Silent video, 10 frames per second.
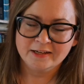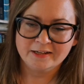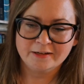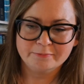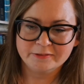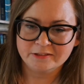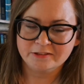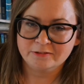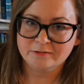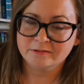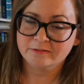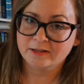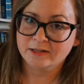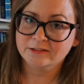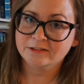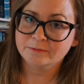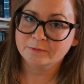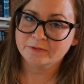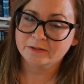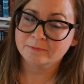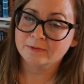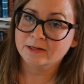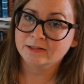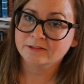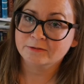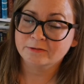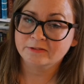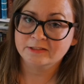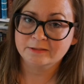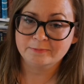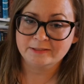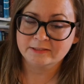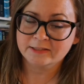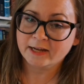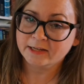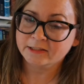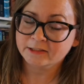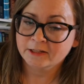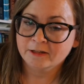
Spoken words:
and I'm pretty sure that some of them has already been tagged,